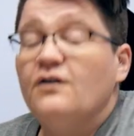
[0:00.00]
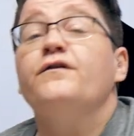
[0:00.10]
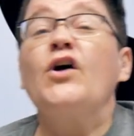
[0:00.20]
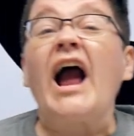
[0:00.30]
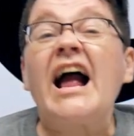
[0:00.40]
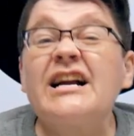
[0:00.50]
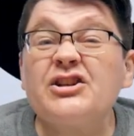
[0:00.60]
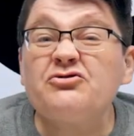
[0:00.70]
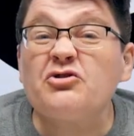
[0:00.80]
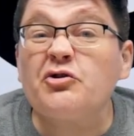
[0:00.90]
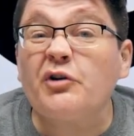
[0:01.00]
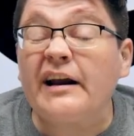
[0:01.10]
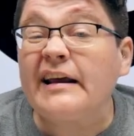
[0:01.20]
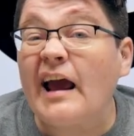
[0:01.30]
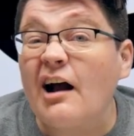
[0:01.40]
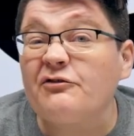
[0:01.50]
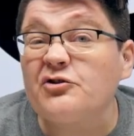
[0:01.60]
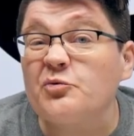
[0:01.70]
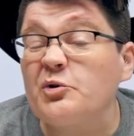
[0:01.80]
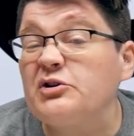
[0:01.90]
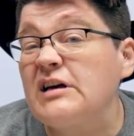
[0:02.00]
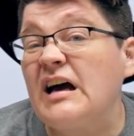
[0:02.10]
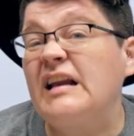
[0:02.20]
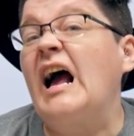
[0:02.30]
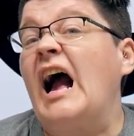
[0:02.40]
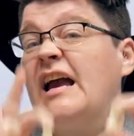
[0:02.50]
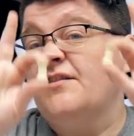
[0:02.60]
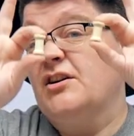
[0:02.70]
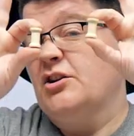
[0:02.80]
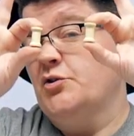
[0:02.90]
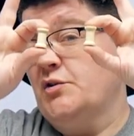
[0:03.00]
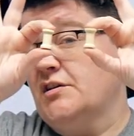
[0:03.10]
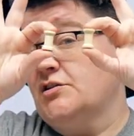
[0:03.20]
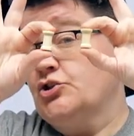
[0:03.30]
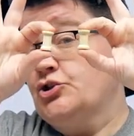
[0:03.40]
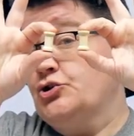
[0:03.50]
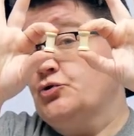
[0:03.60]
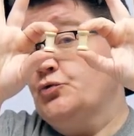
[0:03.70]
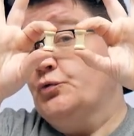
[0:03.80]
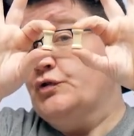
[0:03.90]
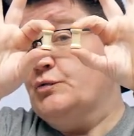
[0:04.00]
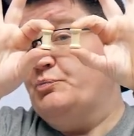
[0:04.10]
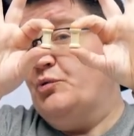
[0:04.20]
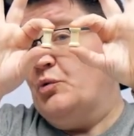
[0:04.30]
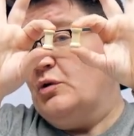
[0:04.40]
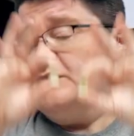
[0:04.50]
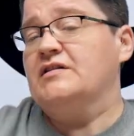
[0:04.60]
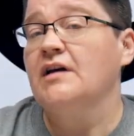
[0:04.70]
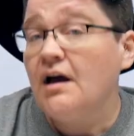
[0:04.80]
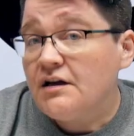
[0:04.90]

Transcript: for extra credit after we're done, I have included 2 spools.